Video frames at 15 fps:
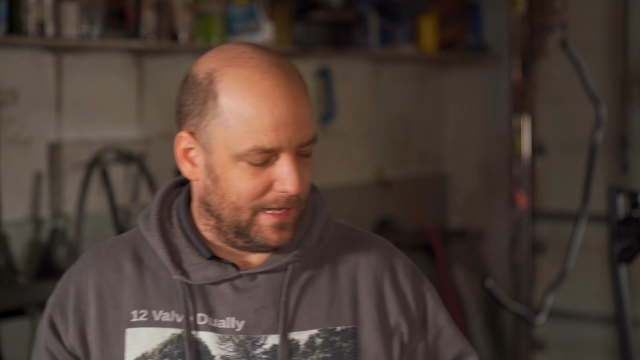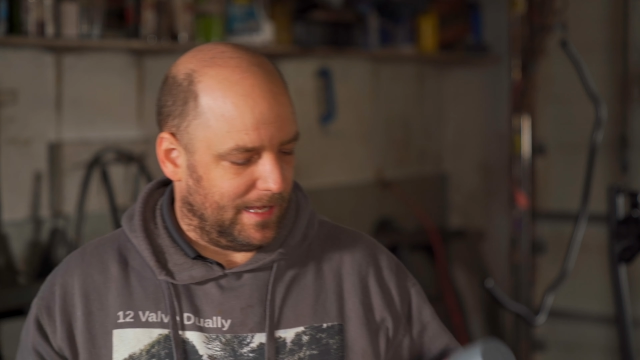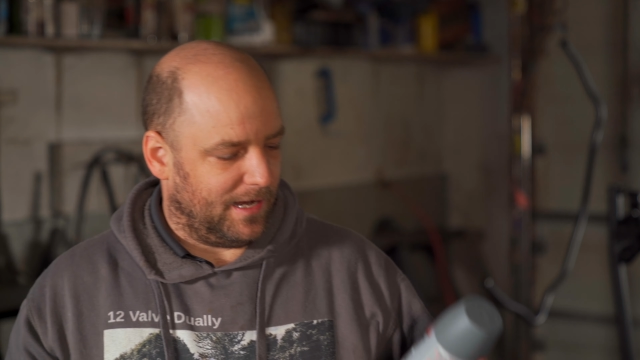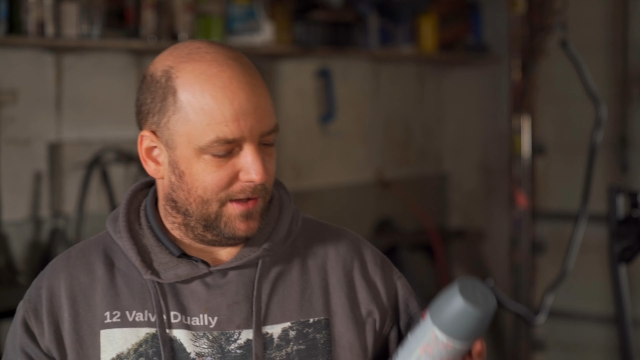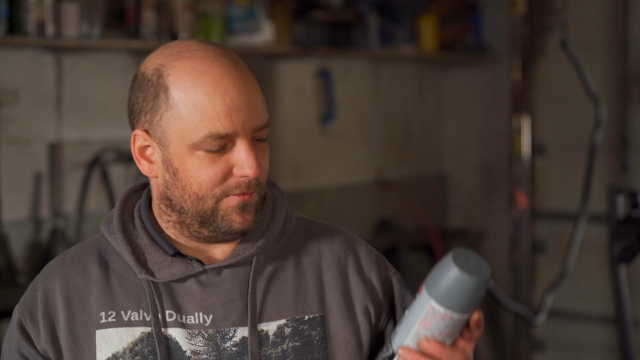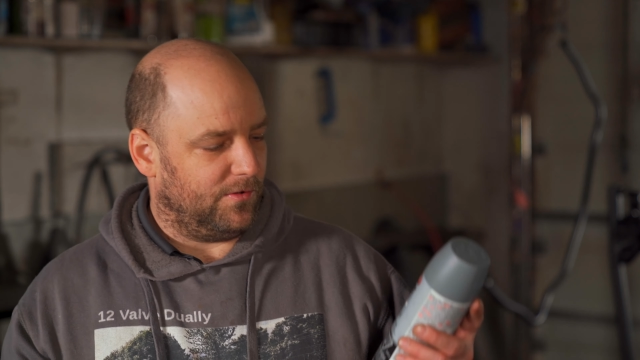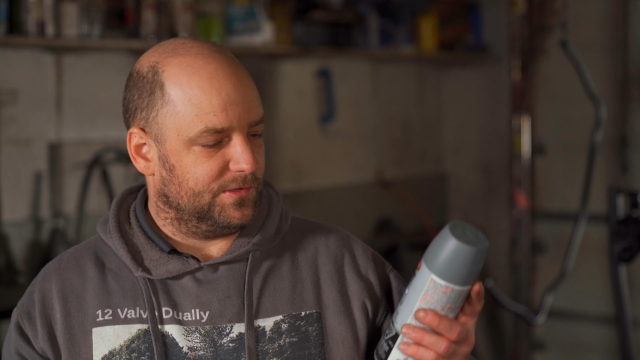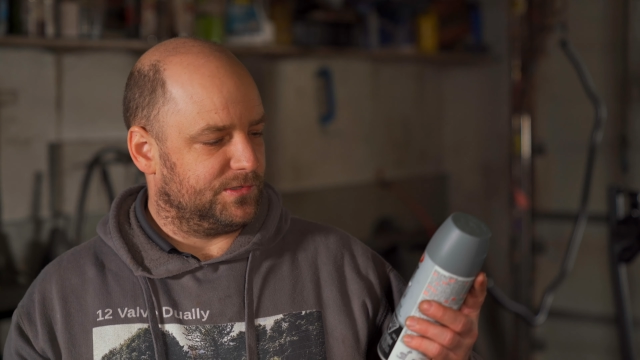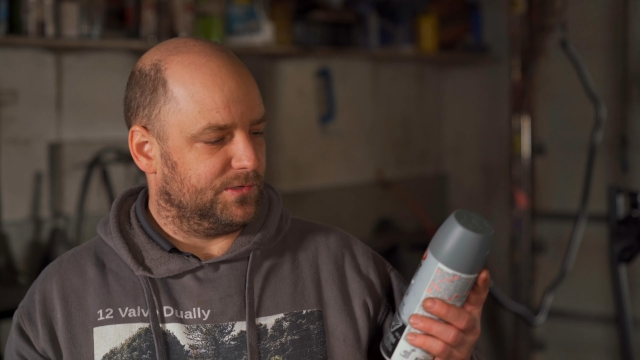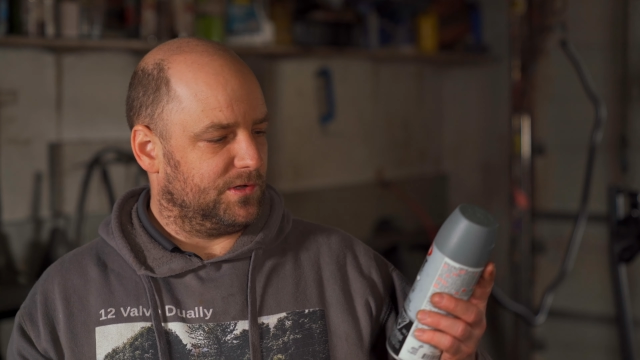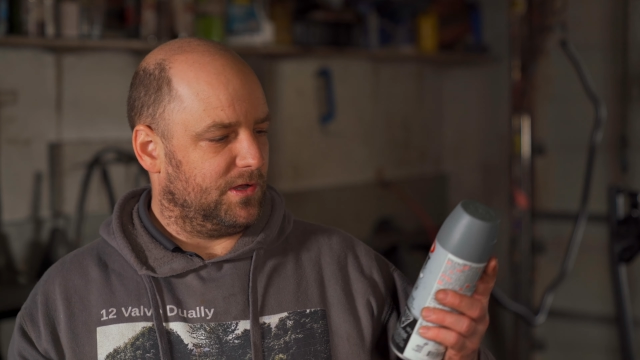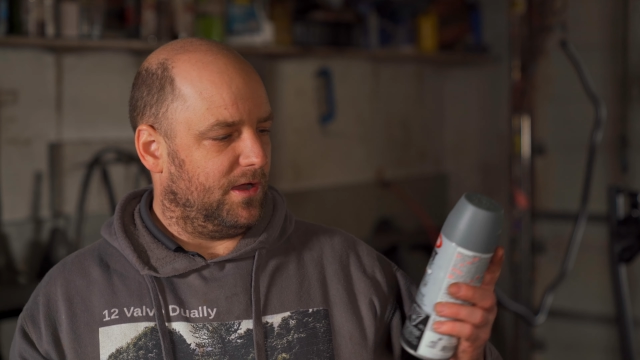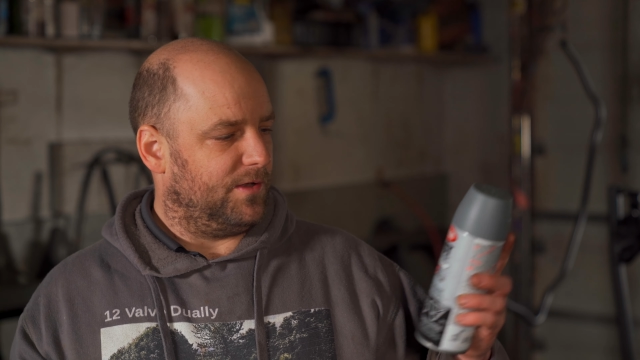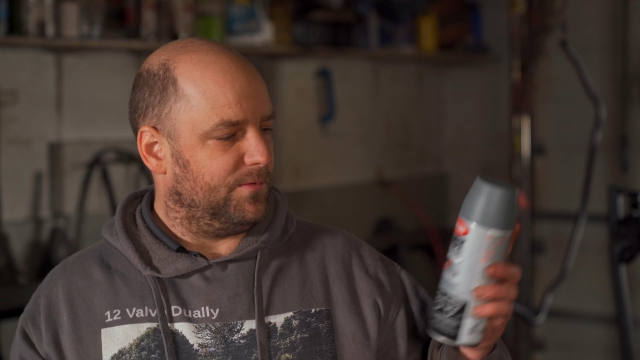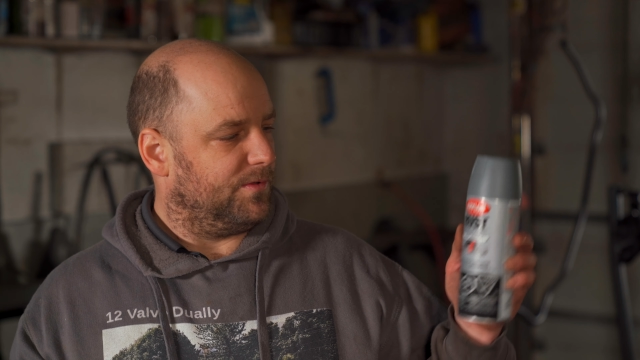And I've
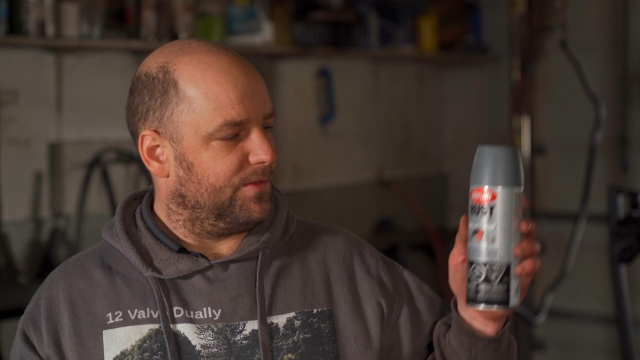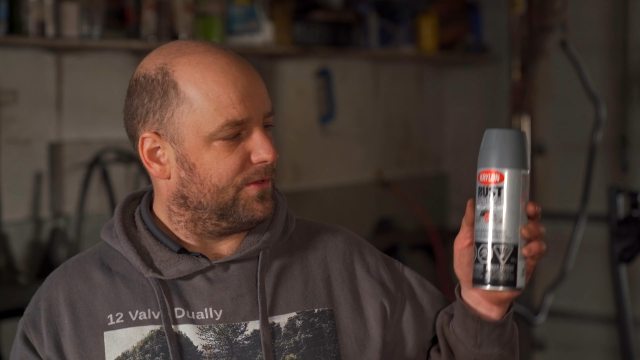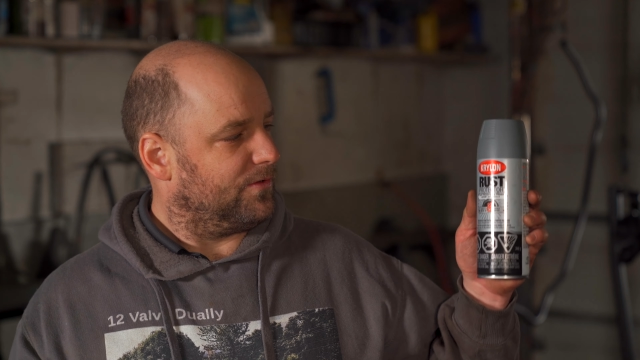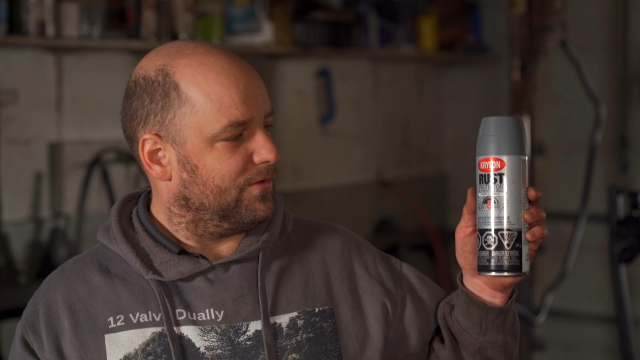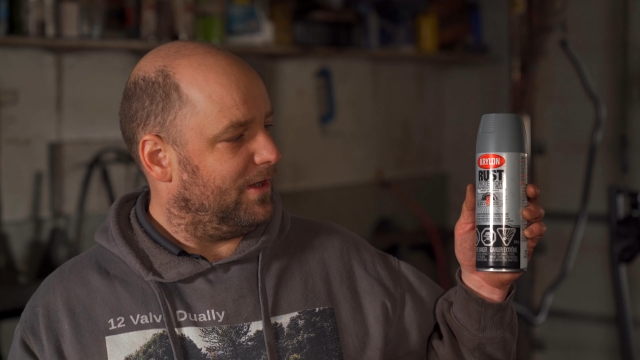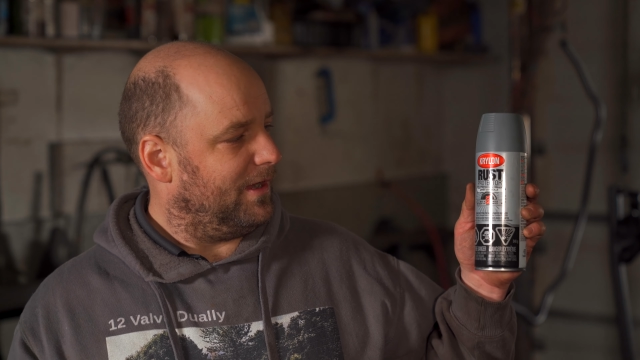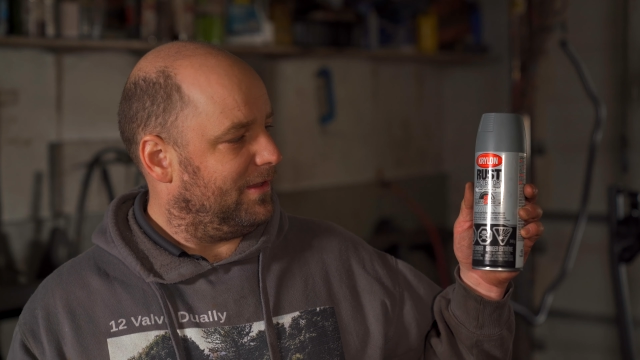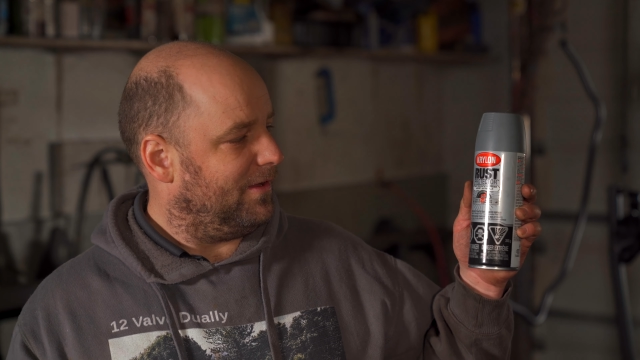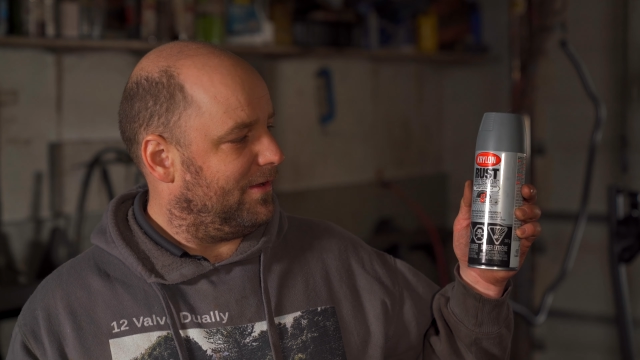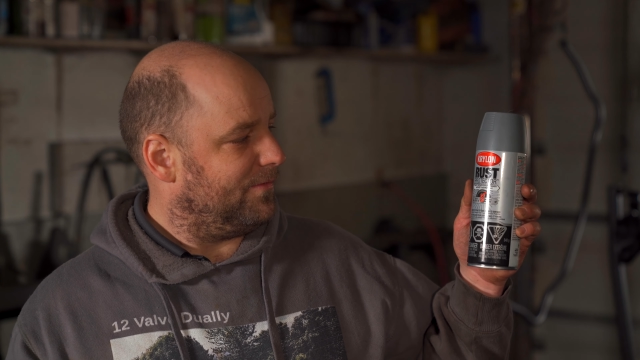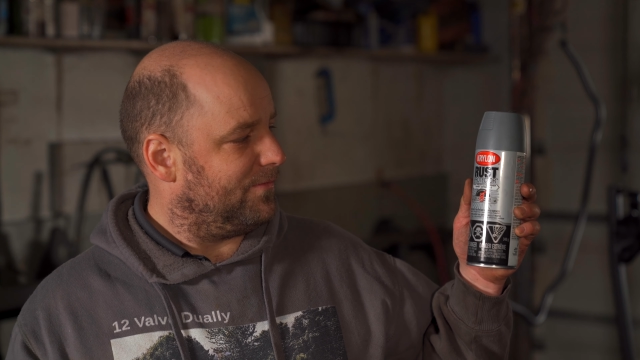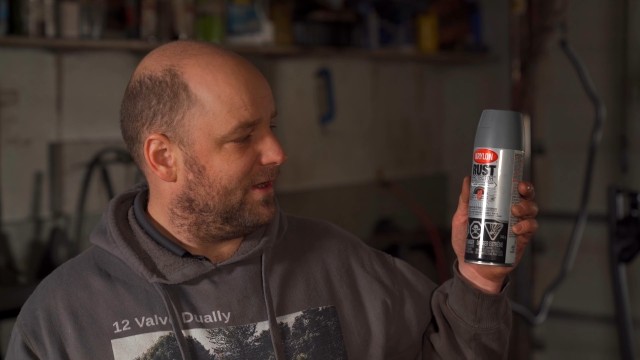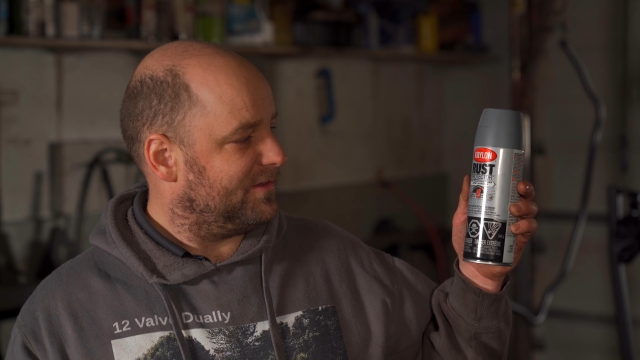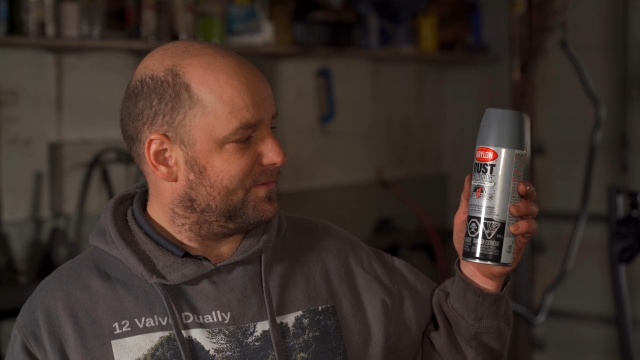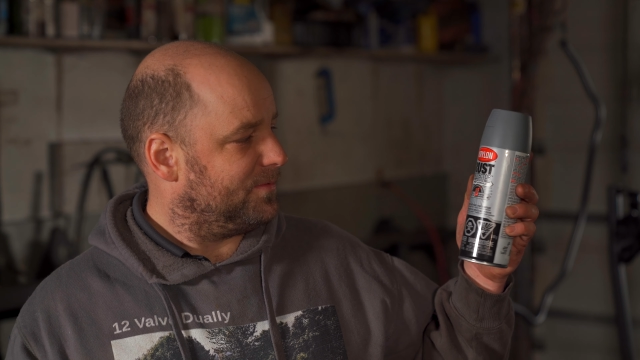also gone with the
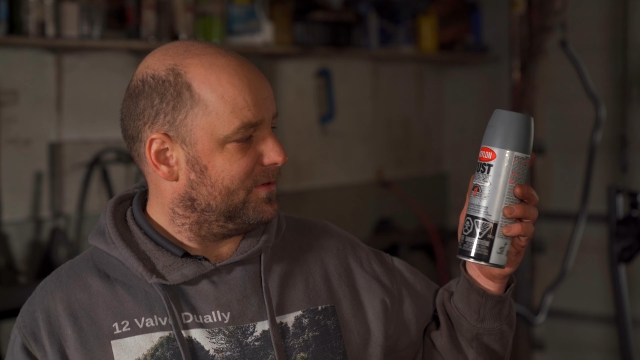Krylon rust